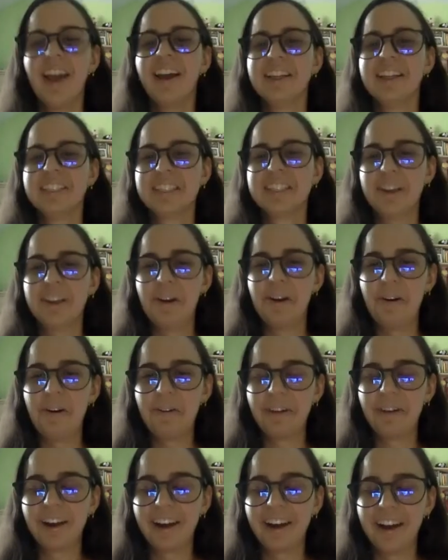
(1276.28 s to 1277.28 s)

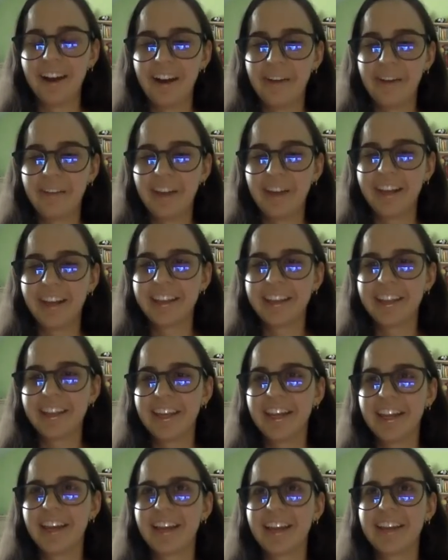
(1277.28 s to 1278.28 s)
So I
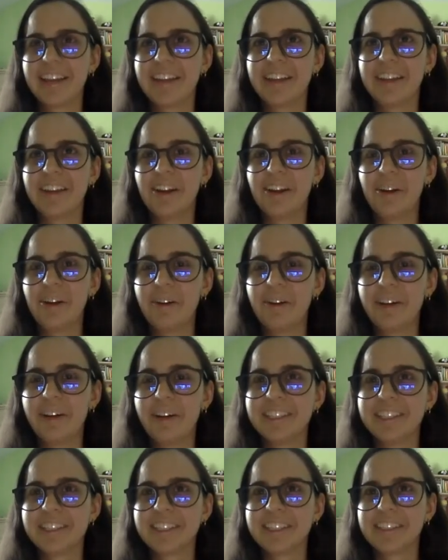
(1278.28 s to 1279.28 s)
think,
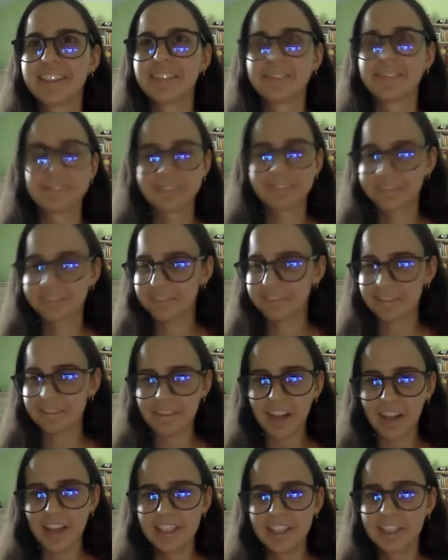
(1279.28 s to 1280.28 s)
it's
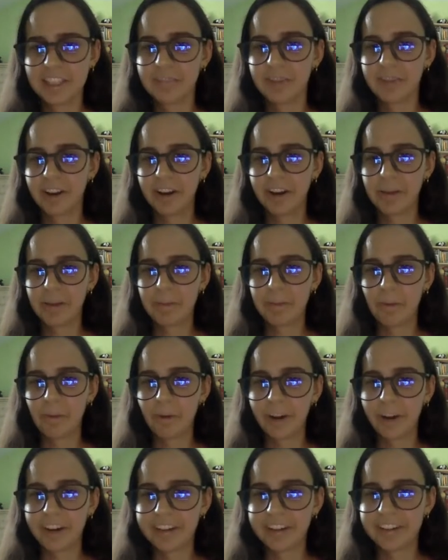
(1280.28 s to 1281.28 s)
very
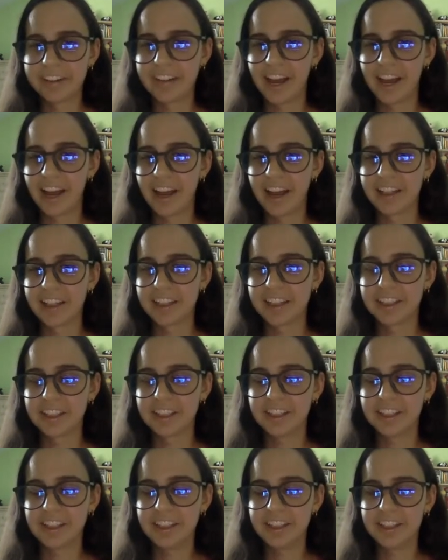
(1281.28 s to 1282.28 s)
important that,
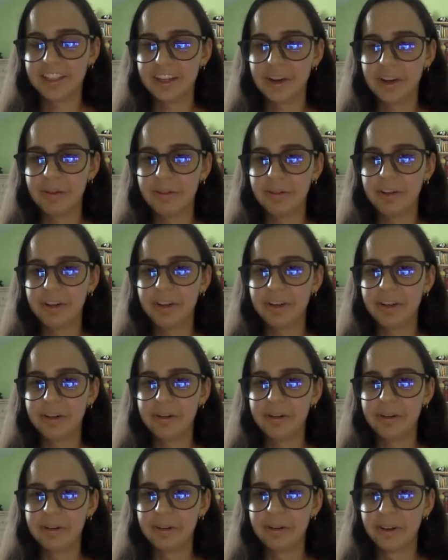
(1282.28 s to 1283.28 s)

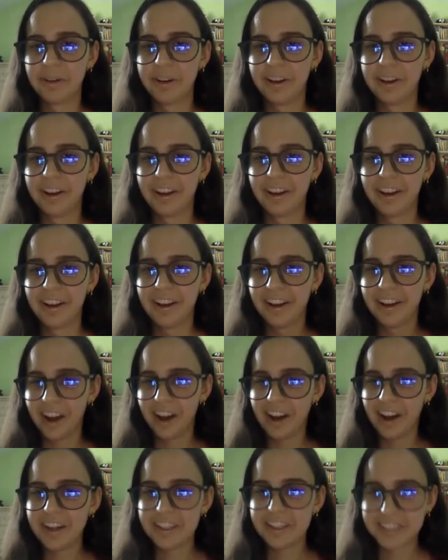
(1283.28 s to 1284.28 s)
you
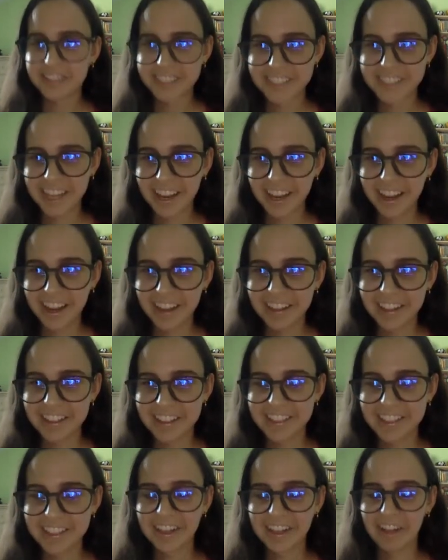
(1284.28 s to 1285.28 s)
understand
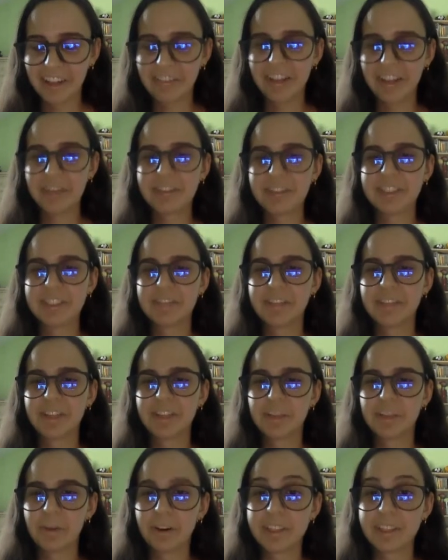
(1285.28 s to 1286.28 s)
the love language of the
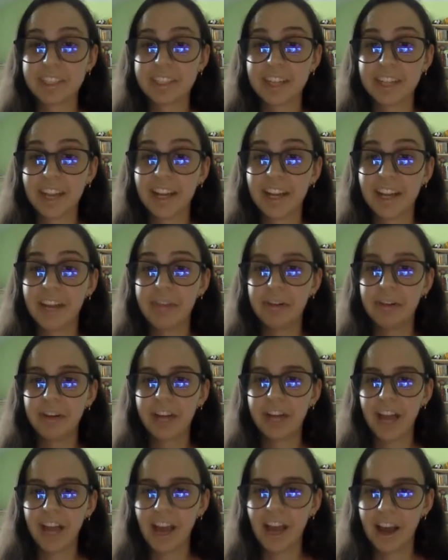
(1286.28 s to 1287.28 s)
other person. And if you
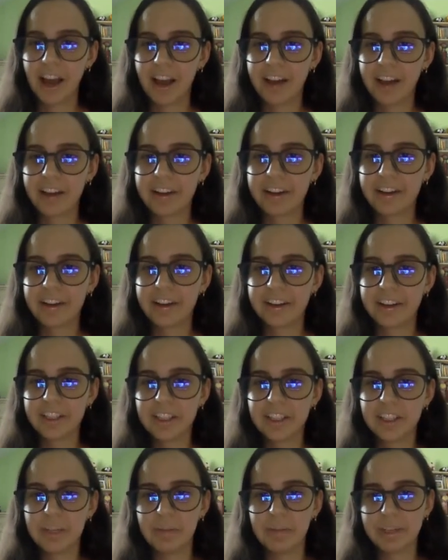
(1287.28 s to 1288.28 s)
can,
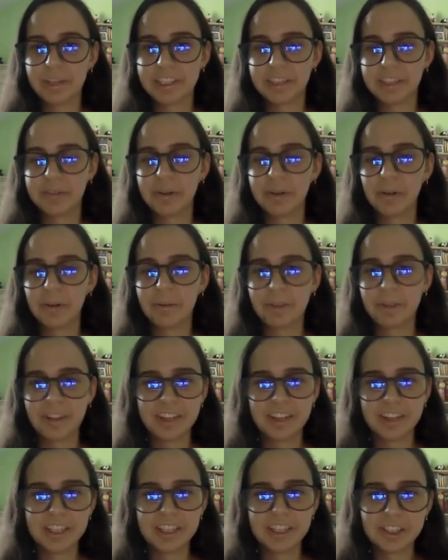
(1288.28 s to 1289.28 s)
to the best of your
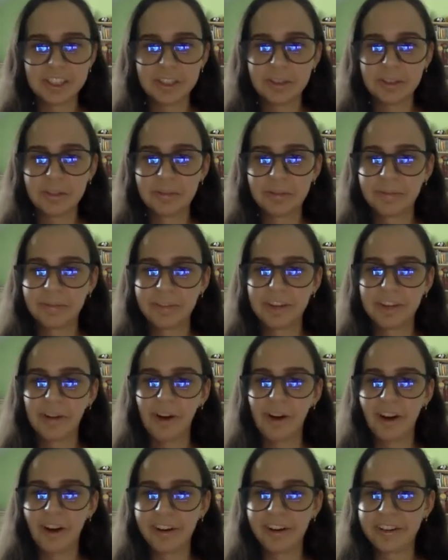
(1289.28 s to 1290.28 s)
ability to,
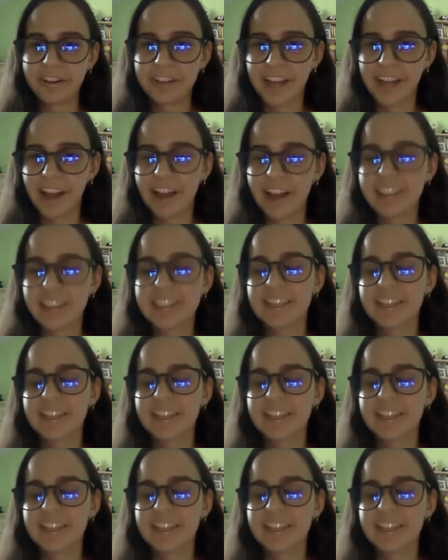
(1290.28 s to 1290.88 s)
honor that.